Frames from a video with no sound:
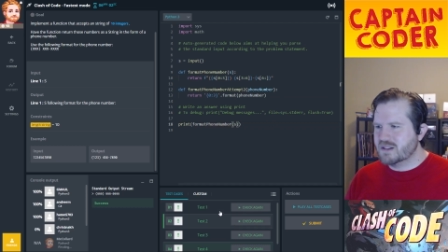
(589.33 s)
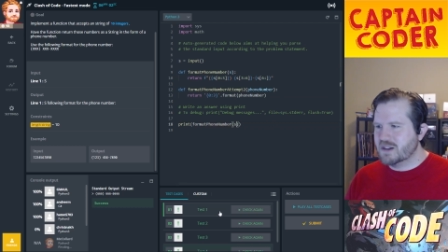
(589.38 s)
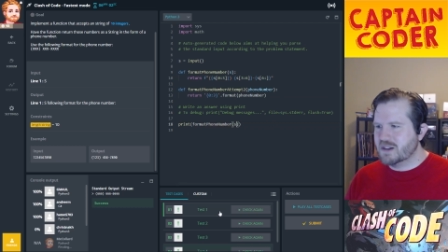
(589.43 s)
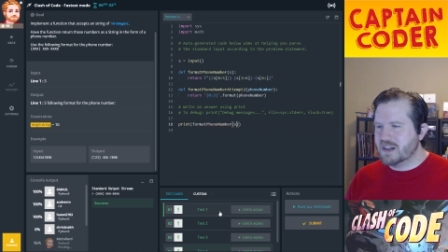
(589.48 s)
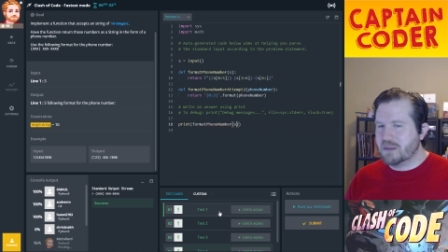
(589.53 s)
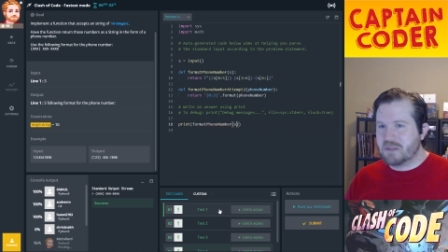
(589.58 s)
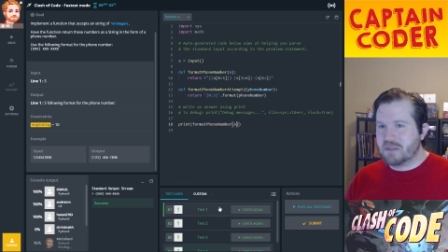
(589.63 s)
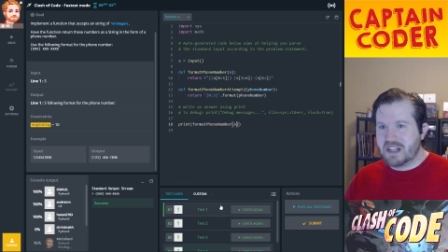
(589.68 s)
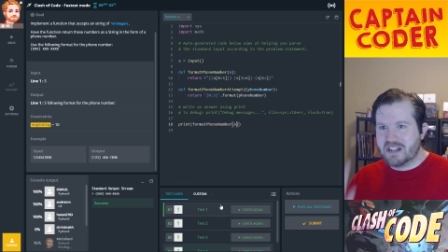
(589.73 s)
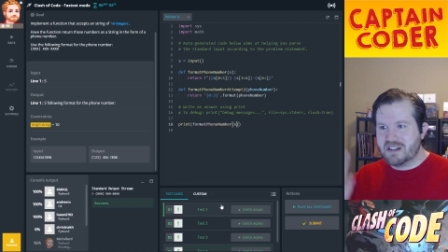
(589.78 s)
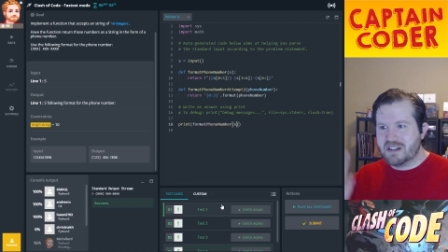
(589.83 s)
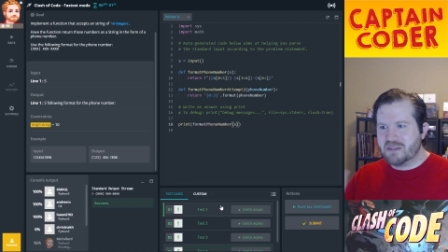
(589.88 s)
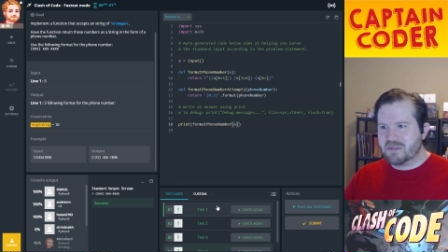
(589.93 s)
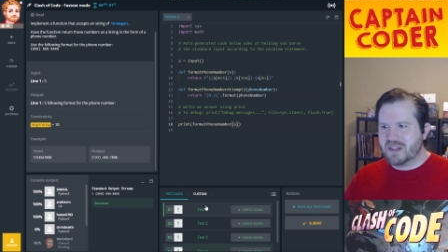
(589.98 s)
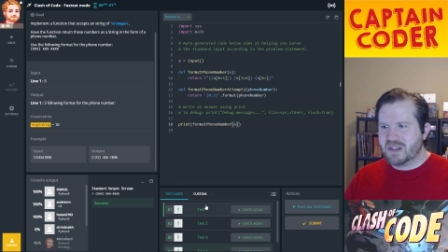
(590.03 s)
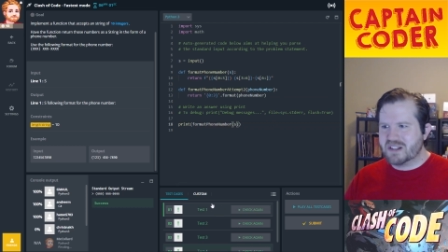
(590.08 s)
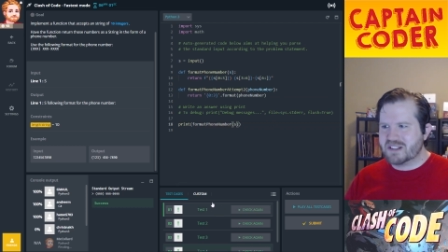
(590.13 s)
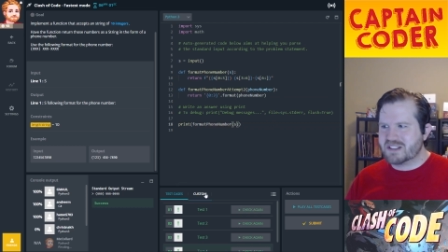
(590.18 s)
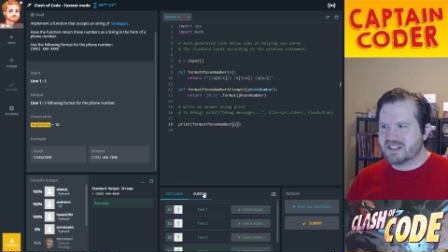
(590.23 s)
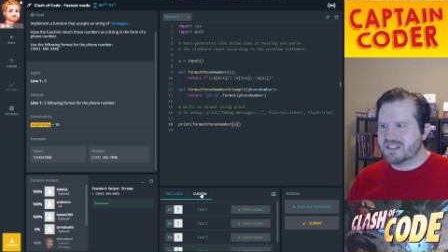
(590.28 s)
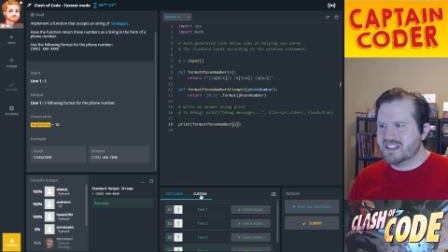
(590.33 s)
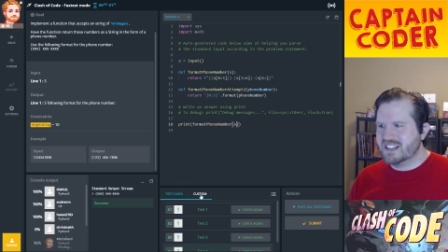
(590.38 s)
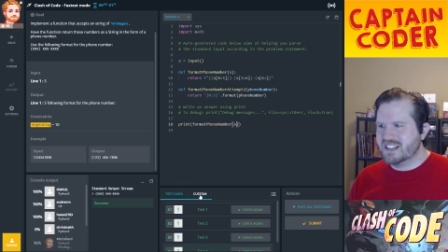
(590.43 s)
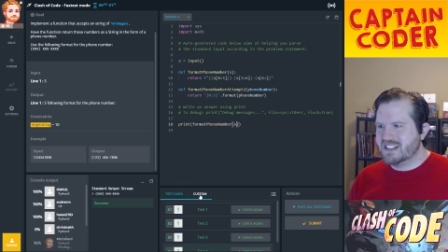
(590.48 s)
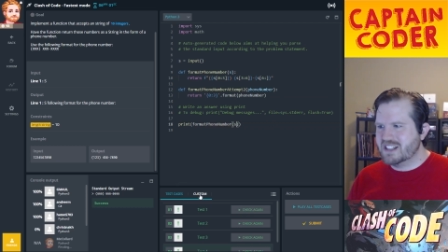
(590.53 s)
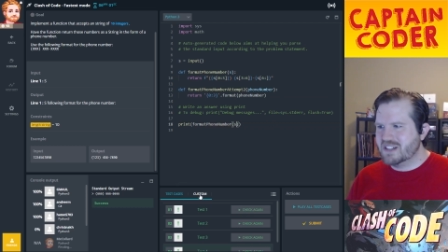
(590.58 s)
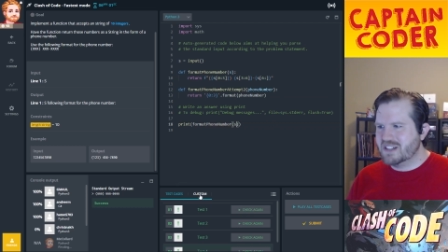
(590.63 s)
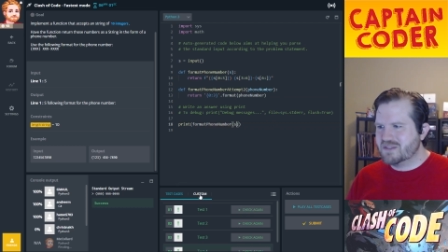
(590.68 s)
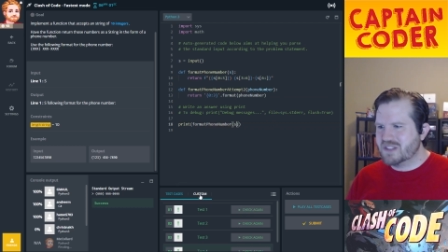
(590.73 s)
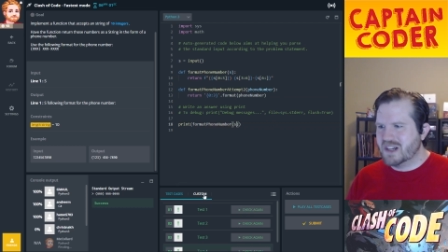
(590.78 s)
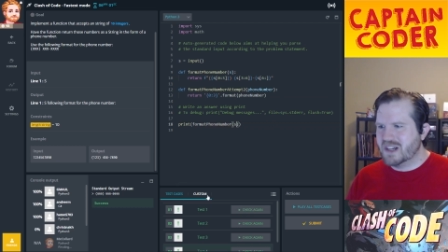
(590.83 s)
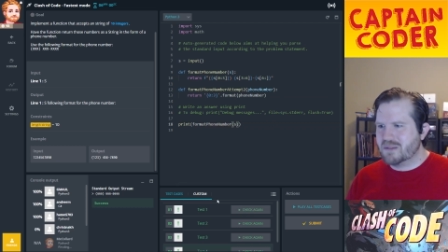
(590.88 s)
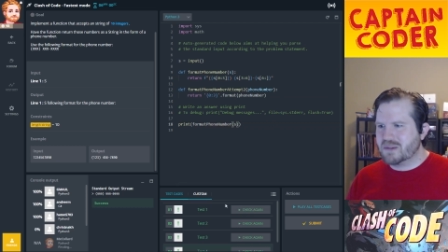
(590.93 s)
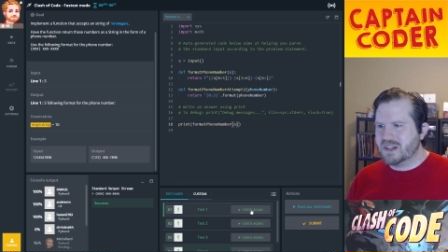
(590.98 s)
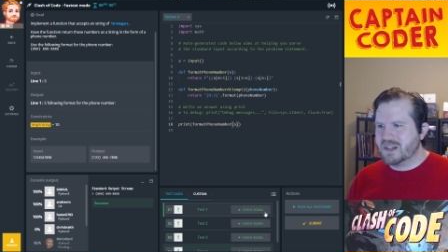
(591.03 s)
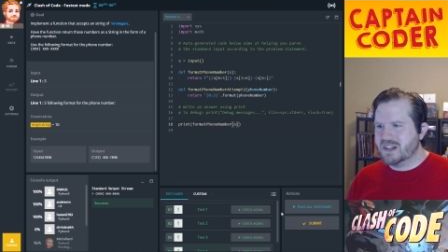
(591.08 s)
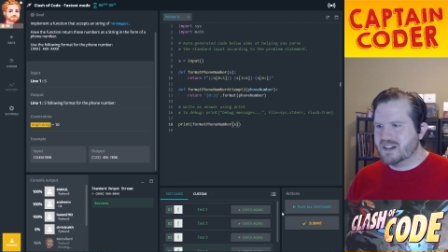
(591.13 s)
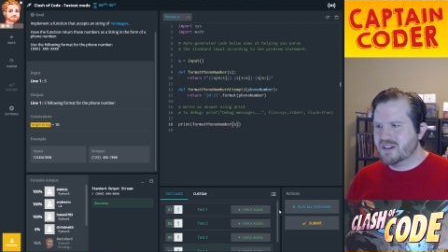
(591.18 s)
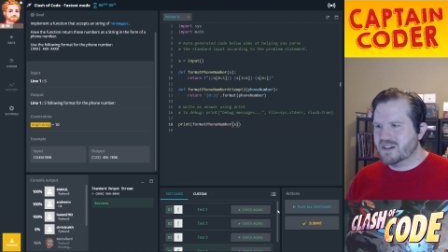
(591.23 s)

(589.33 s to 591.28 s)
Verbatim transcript: All right, I'm getting slightly off topic here.